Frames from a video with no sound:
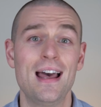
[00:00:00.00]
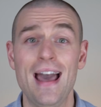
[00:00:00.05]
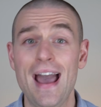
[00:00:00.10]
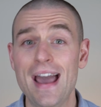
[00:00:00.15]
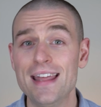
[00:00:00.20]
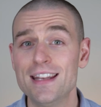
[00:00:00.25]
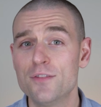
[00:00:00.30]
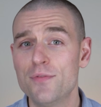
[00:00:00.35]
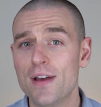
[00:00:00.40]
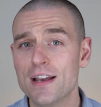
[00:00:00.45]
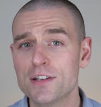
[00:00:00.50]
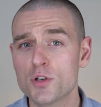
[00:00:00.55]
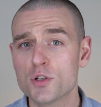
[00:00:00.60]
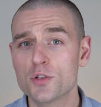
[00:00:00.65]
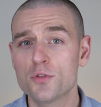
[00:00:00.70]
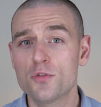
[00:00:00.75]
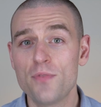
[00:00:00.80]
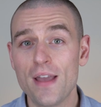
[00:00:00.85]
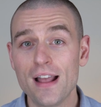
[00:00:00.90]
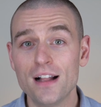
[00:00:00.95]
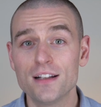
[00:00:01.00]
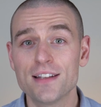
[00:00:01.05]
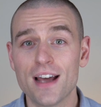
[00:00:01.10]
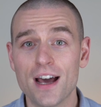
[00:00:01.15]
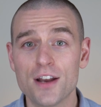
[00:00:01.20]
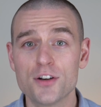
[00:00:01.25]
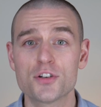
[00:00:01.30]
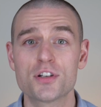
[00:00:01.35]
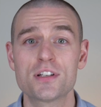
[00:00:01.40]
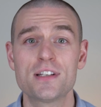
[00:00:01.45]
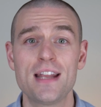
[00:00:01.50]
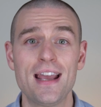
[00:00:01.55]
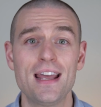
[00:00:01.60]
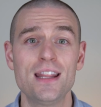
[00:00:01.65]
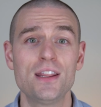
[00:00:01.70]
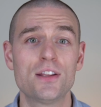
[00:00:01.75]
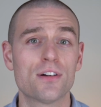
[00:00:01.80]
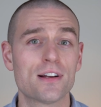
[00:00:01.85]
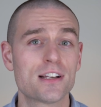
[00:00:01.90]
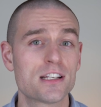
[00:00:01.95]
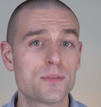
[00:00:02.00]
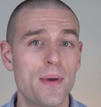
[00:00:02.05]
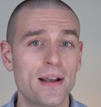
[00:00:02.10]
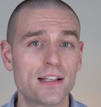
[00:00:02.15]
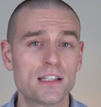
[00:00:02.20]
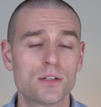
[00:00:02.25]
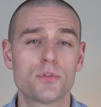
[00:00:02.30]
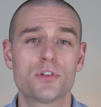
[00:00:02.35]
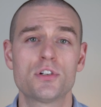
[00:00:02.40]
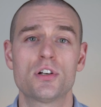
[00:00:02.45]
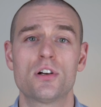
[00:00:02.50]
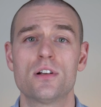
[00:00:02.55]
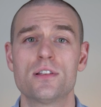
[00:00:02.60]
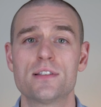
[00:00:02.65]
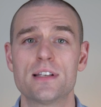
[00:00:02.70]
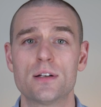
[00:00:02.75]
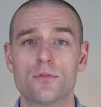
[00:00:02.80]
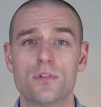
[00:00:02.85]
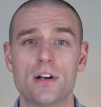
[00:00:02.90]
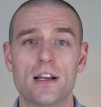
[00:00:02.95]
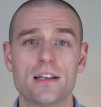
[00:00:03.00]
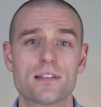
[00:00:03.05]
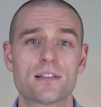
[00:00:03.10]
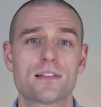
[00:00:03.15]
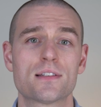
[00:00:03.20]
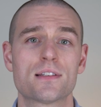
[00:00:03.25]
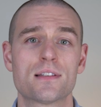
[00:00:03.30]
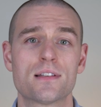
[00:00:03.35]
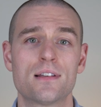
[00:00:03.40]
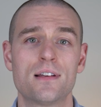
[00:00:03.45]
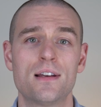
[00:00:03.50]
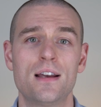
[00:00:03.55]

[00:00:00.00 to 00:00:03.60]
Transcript: And investors fail to understand their expected returns and risks.